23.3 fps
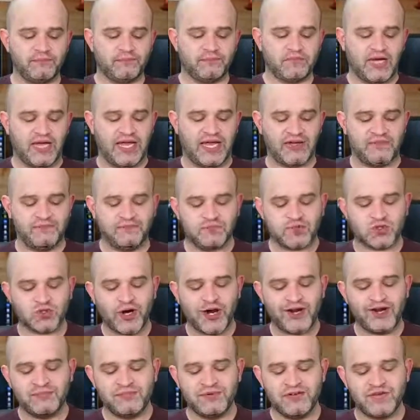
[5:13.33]
I try
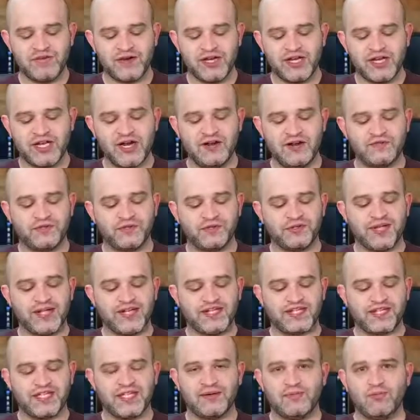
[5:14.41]
to be very careful not
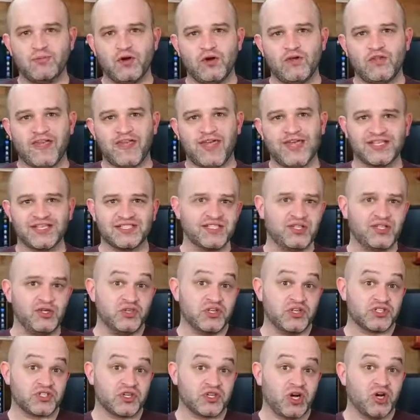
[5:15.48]
to get more than that, because then you
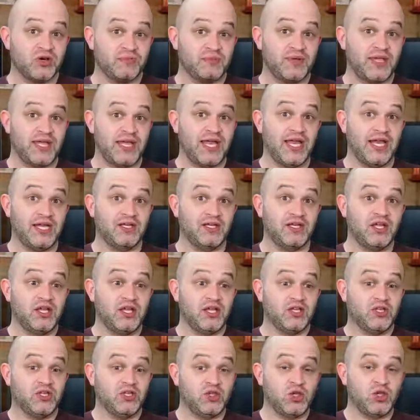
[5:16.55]
discard them and
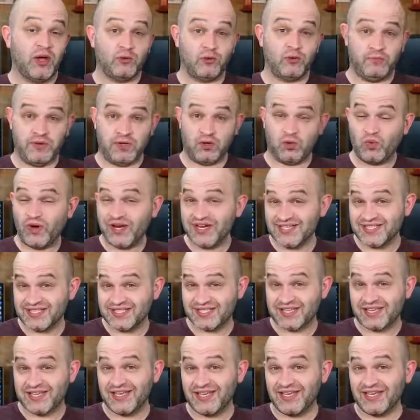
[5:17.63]
that would be a waste,
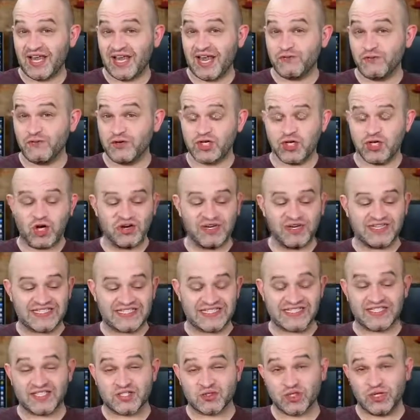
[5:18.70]
and every card is
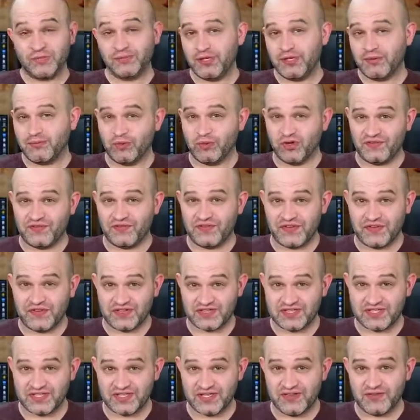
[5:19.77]
extremely important
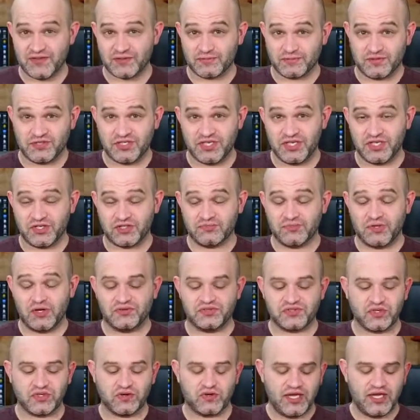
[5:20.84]
in this particular mode,
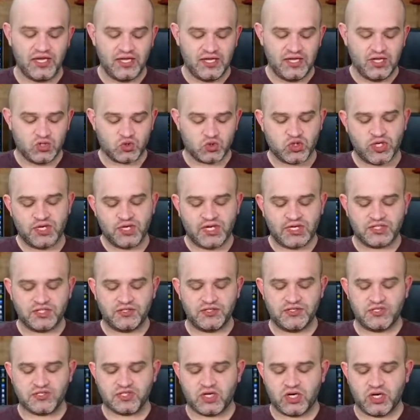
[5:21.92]
so try not to
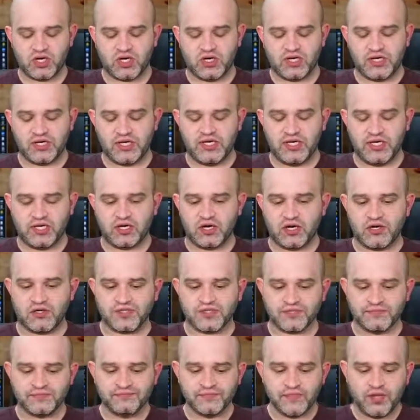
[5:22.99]
discard any cards.
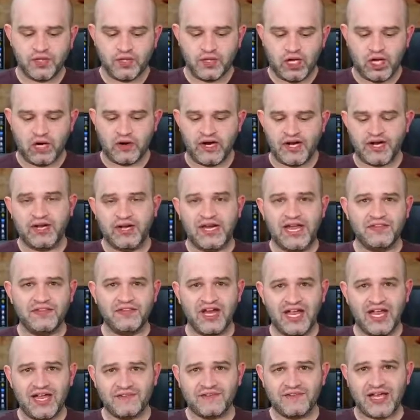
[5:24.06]
All right, now that I
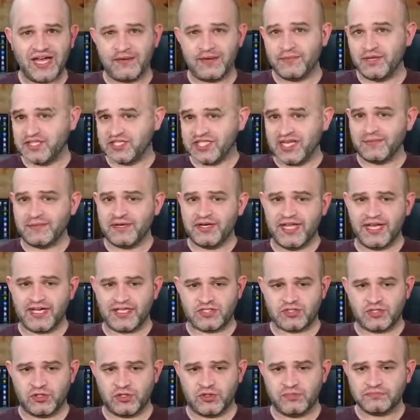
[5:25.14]
have that, I'm going to take my next
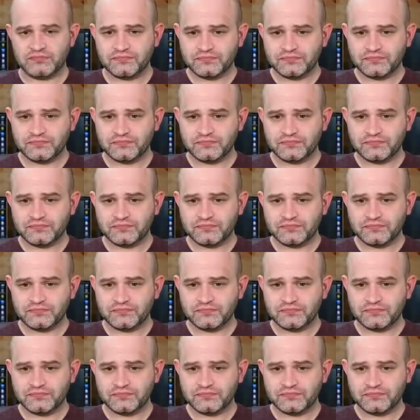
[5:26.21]
turn,